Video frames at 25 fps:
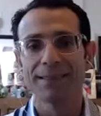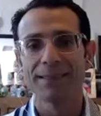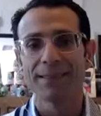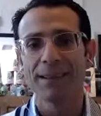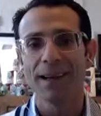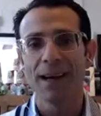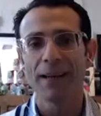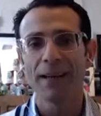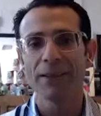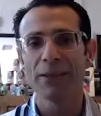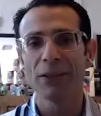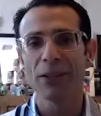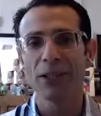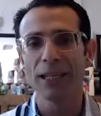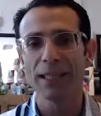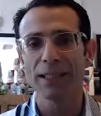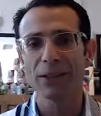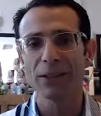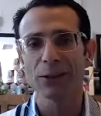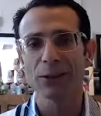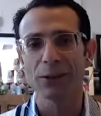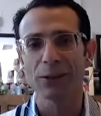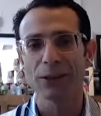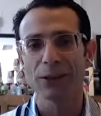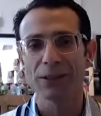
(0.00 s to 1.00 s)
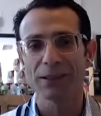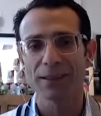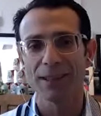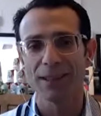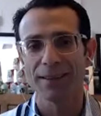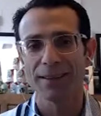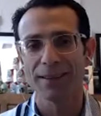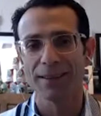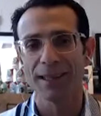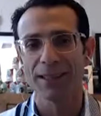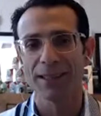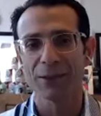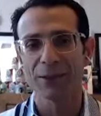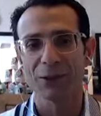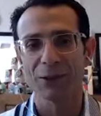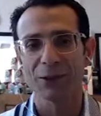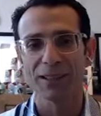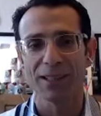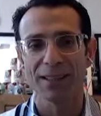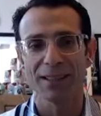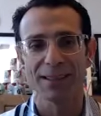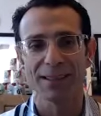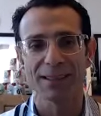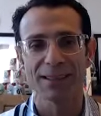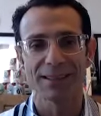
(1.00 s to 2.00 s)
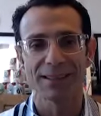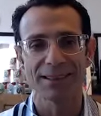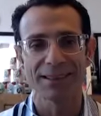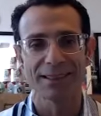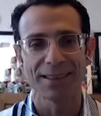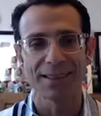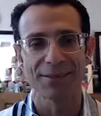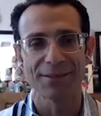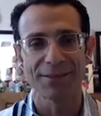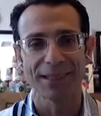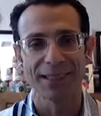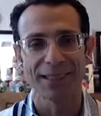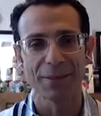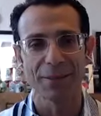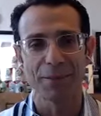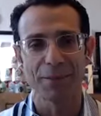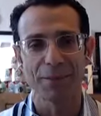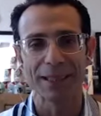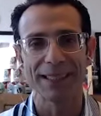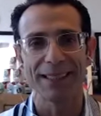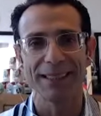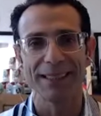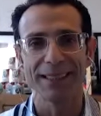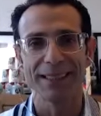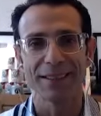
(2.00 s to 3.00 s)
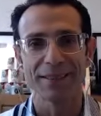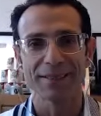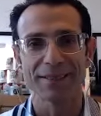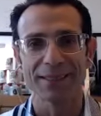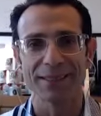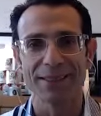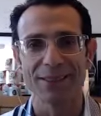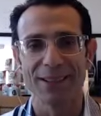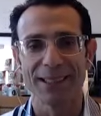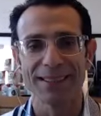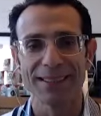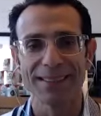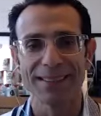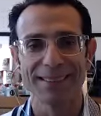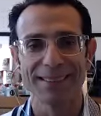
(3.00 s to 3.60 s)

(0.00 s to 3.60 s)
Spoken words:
how do you get to it? Because I think you started in something completely different, right?